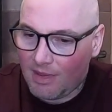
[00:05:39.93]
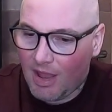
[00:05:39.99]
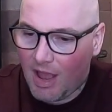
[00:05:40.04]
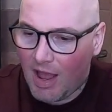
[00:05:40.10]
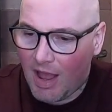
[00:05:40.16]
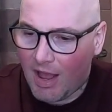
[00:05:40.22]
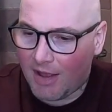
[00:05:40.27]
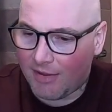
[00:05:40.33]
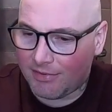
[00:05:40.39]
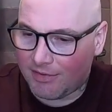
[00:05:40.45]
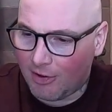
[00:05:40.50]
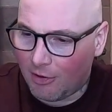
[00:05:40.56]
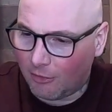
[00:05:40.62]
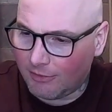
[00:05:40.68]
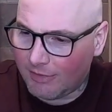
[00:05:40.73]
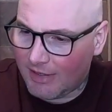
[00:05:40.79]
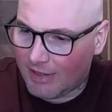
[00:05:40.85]

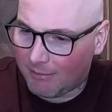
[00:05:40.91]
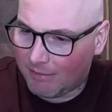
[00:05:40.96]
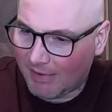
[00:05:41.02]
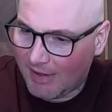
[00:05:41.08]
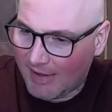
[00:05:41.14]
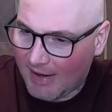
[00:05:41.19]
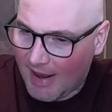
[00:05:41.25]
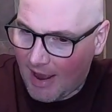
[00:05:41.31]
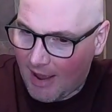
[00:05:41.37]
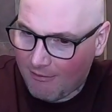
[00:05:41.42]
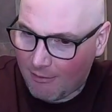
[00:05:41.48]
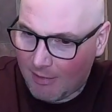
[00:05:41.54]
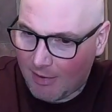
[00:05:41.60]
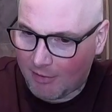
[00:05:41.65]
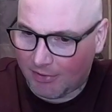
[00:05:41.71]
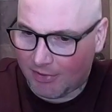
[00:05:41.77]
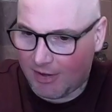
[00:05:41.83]
The only complaint I have
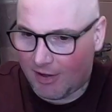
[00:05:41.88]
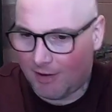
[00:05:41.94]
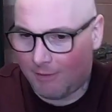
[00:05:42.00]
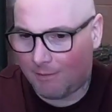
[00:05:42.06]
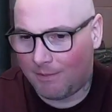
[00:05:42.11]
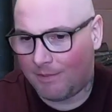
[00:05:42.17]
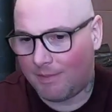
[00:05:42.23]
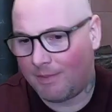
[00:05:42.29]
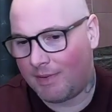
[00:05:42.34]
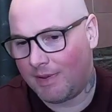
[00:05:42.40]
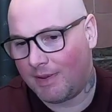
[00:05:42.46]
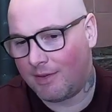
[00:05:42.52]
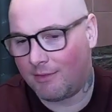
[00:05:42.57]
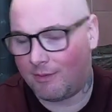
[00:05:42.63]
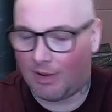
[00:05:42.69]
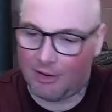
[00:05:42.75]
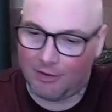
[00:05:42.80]
about them,
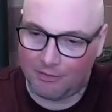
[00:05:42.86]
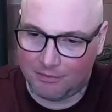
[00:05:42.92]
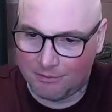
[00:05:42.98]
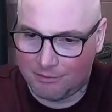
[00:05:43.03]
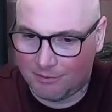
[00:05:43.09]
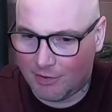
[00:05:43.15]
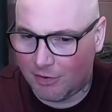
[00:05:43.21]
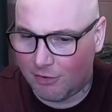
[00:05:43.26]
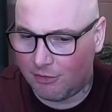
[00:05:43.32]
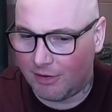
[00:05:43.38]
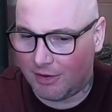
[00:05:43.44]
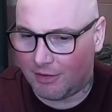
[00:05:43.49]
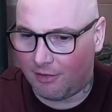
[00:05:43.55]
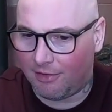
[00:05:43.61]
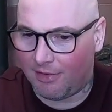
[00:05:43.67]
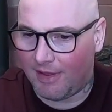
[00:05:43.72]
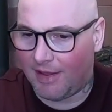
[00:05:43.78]
well, two
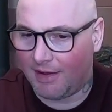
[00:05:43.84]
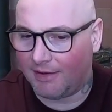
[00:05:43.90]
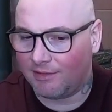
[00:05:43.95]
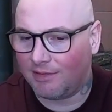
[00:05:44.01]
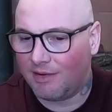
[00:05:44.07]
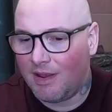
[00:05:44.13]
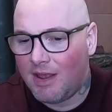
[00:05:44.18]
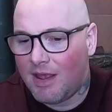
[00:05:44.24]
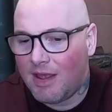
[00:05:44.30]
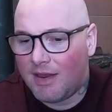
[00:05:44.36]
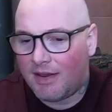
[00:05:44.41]
little things.